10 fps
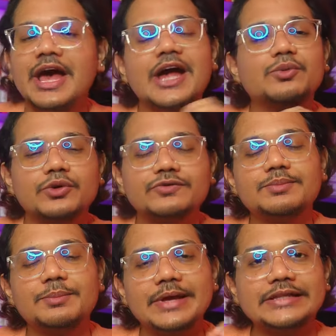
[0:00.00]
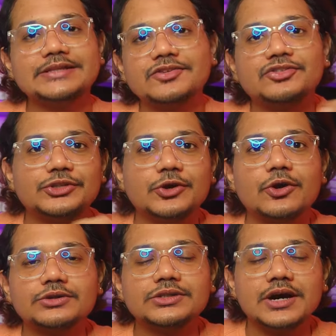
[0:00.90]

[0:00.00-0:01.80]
And one of the main things that the author